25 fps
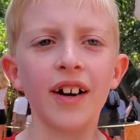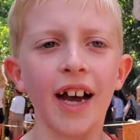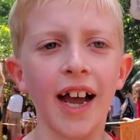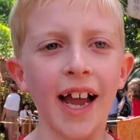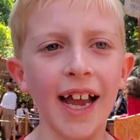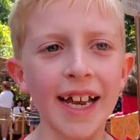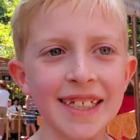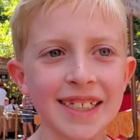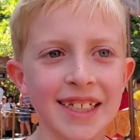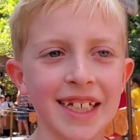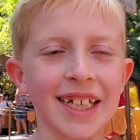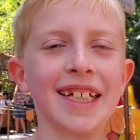
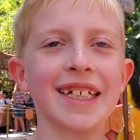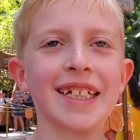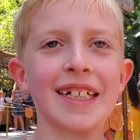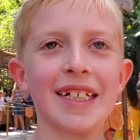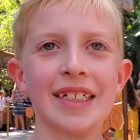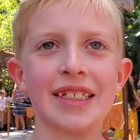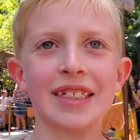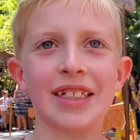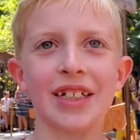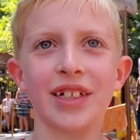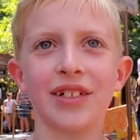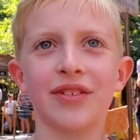I take
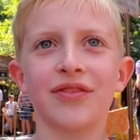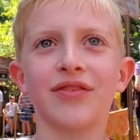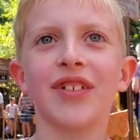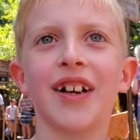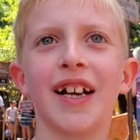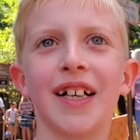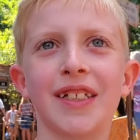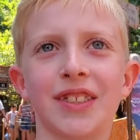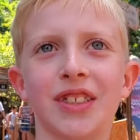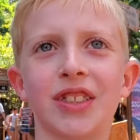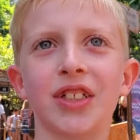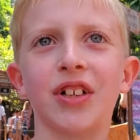an
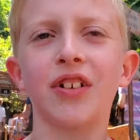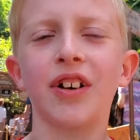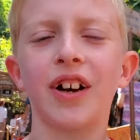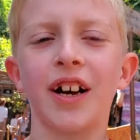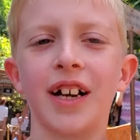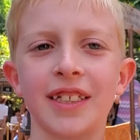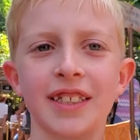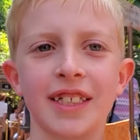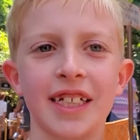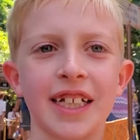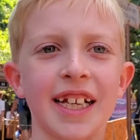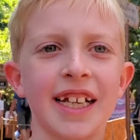adventure
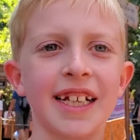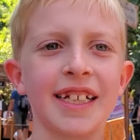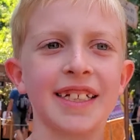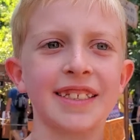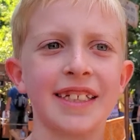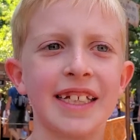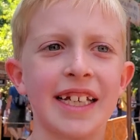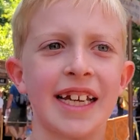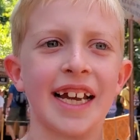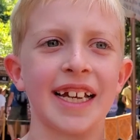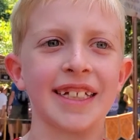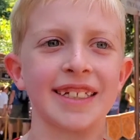on
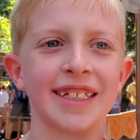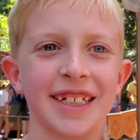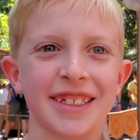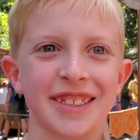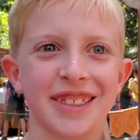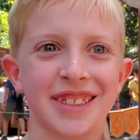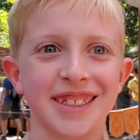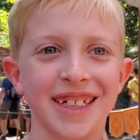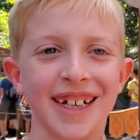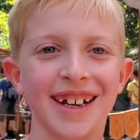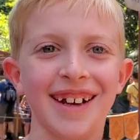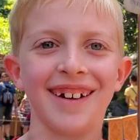Indiana
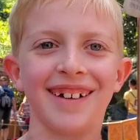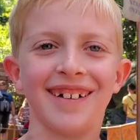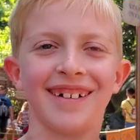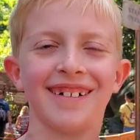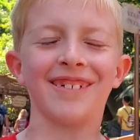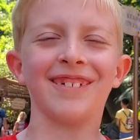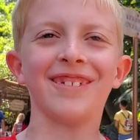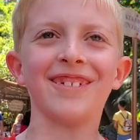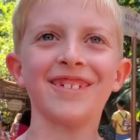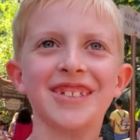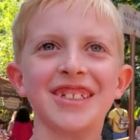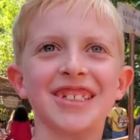
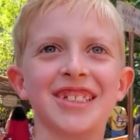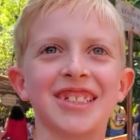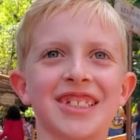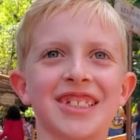Jones